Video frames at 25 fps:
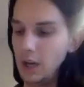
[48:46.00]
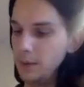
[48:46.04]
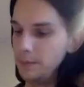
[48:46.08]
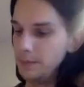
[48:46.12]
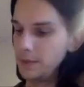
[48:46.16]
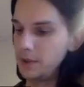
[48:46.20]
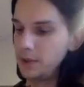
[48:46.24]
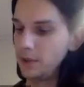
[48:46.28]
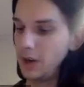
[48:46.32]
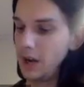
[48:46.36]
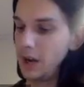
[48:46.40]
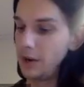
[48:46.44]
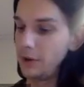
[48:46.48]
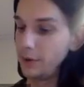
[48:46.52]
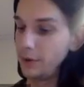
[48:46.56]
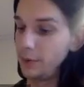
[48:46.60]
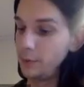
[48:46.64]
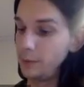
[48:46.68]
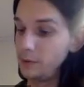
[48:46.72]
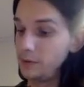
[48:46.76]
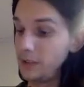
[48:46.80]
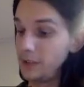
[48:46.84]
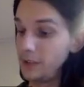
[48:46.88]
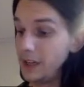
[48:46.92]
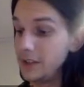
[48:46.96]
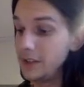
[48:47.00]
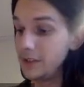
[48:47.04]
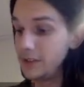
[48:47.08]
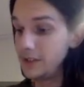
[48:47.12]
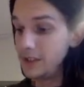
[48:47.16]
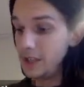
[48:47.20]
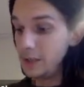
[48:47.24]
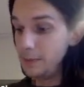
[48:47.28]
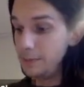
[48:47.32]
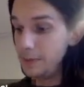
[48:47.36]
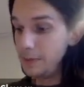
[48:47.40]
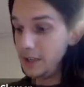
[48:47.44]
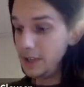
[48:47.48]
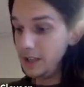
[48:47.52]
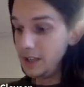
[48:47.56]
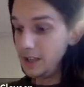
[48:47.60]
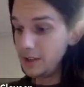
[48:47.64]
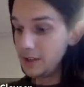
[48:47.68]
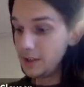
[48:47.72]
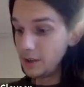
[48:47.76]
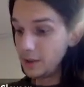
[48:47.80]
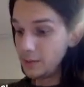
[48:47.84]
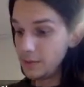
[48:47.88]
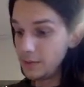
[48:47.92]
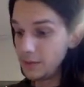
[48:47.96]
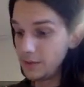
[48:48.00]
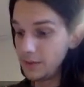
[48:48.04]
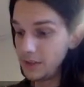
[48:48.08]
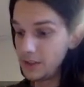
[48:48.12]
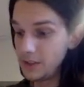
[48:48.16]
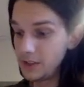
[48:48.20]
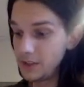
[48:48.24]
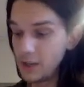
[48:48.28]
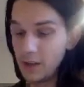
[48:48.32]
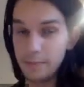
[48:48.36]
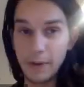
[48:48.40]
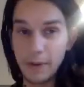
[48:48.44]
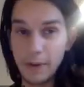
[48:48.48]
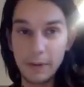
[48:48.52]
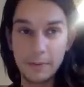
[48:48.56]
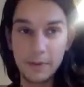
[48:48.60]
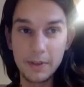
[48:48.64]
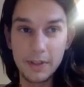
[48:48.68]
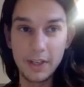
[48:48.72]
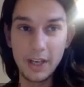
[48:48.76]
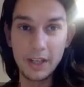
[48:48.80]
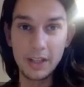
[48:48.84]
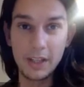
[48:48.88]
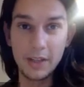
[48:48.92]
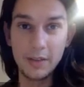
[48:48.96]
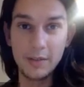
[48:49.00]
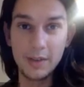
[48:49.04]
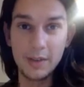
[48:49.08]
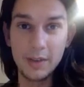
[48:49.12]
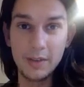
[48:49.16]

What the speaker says: So how can we write ZP in terms of these compact projectives?